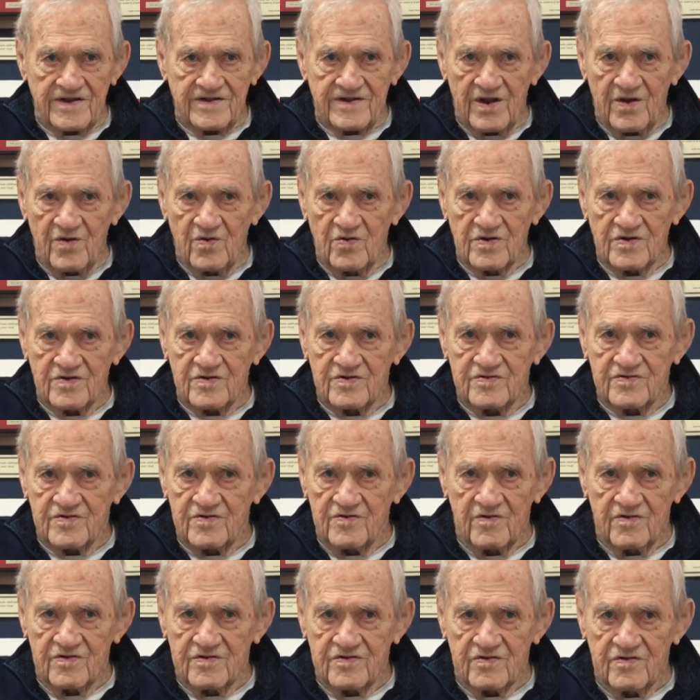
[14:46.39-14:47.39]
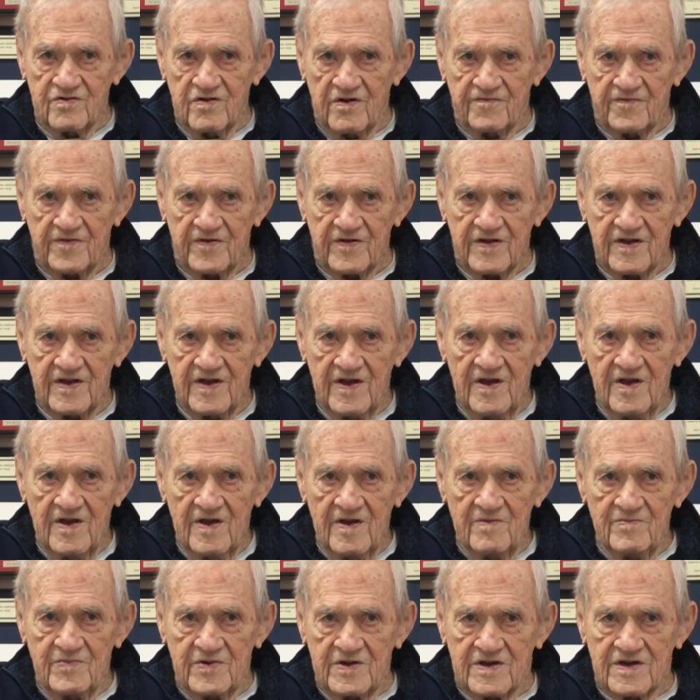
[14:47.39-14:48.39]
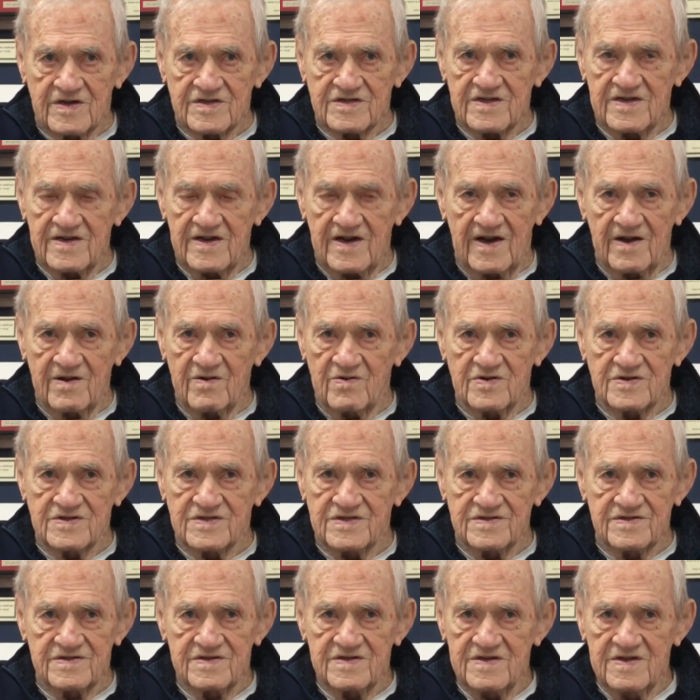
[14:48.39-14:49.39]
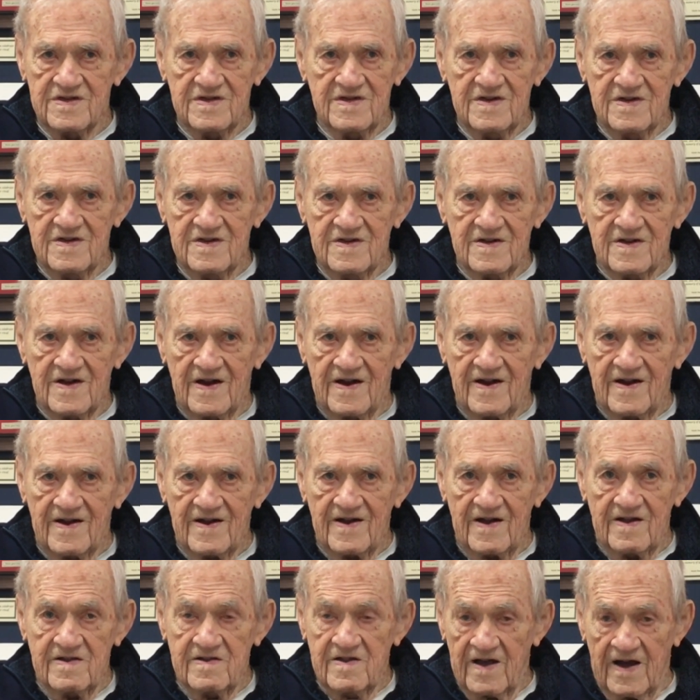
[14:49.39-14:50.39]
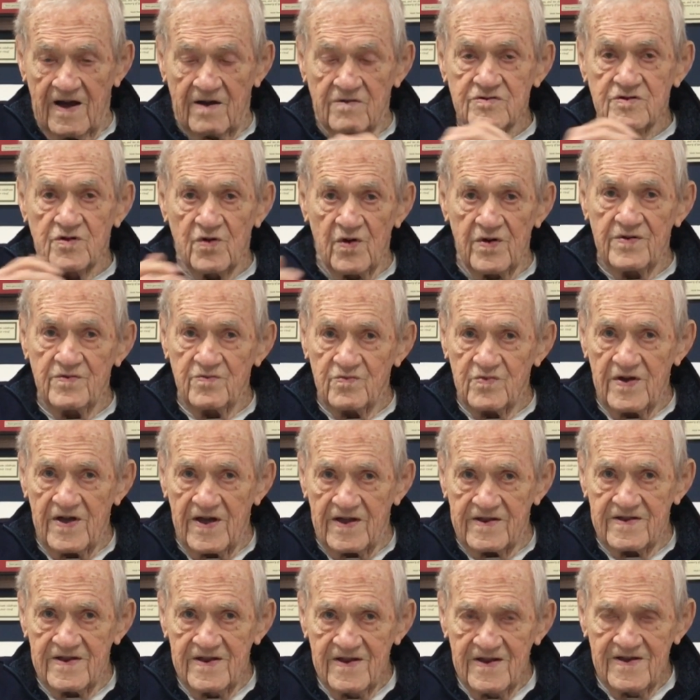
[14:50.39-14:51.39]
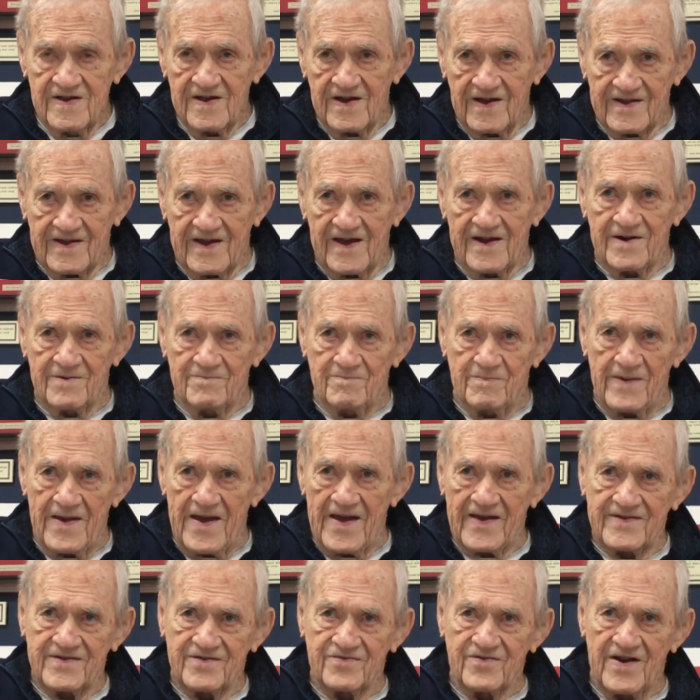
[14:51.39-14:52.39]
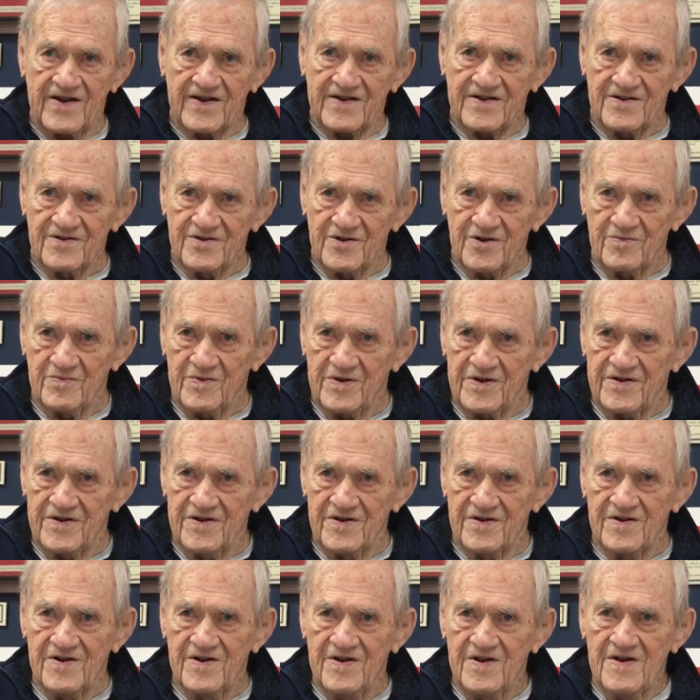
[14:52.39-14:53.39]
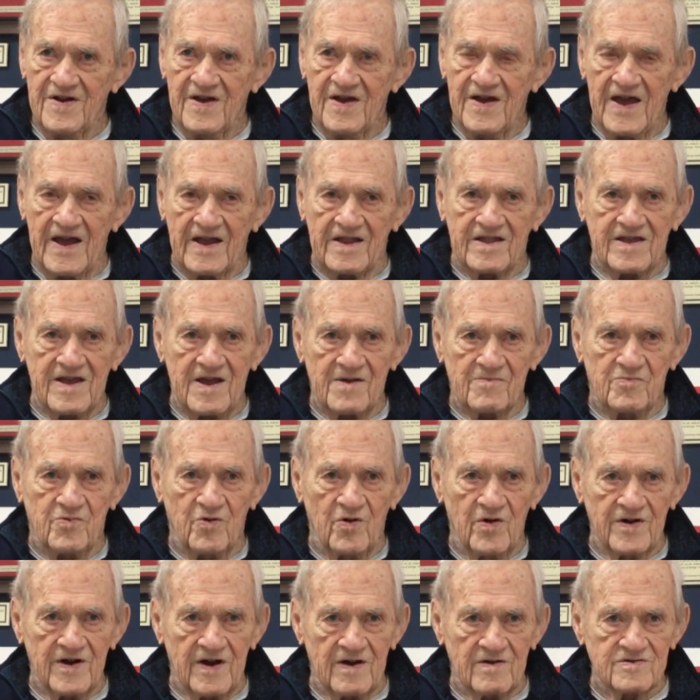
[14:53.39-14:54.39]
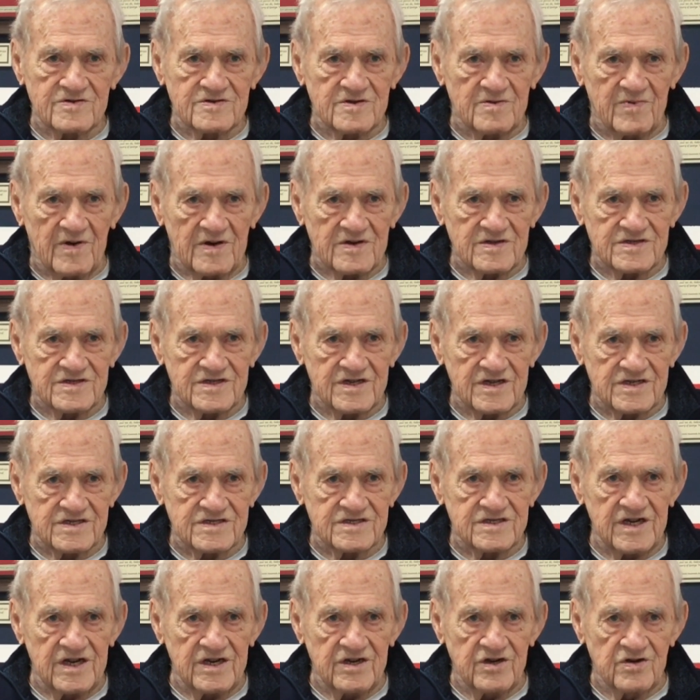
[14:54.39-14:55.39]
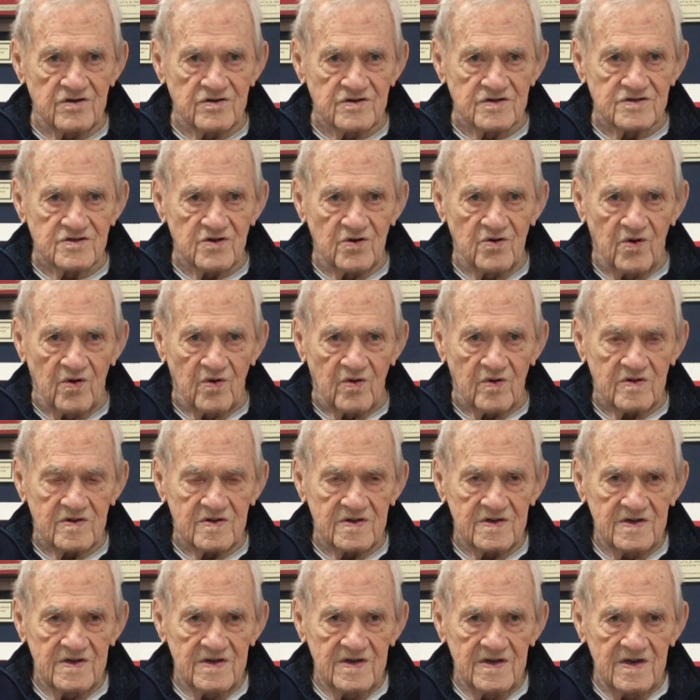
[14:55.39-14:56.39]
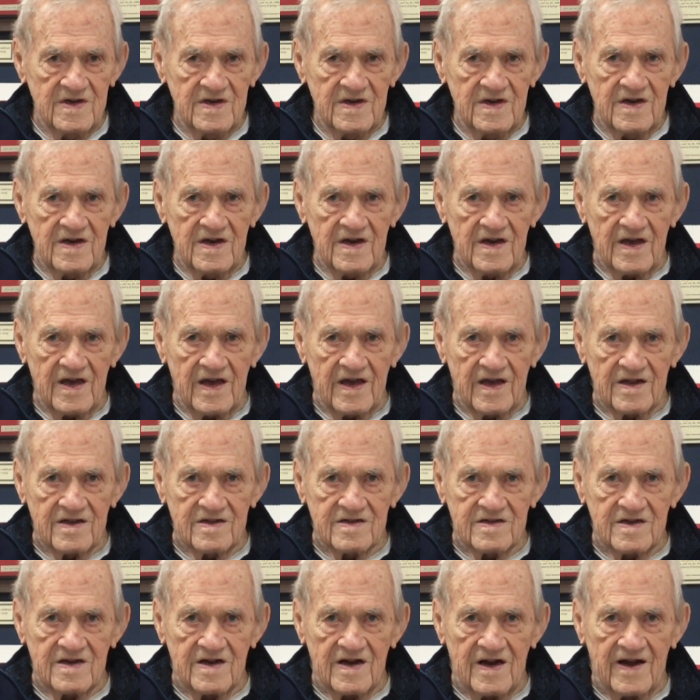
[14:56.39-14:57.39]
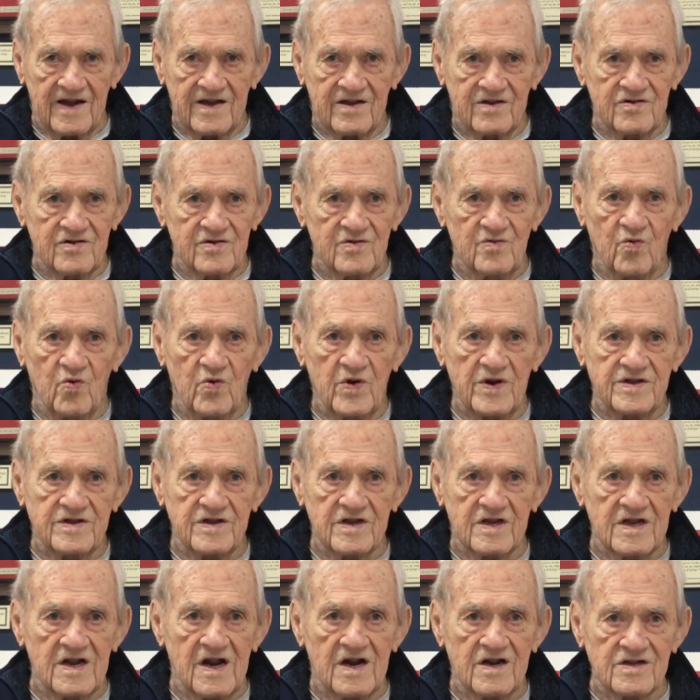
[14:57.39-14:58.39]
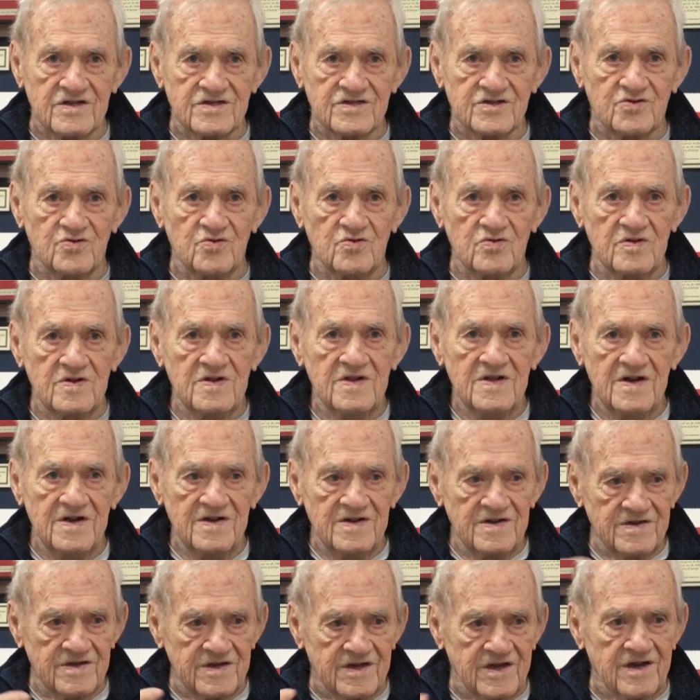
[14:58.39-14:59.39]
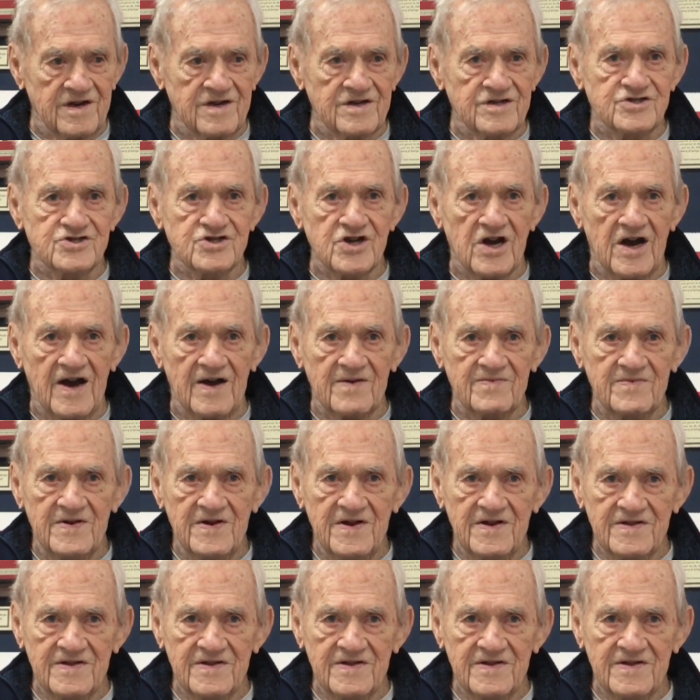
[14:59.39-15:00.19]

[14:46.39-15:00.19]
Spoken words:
They weren't terrific, because I was waiting, and I got to backtrack a little bit here. At that point, I was about 16 years old, And I couldn't wait to get out of school to get a job.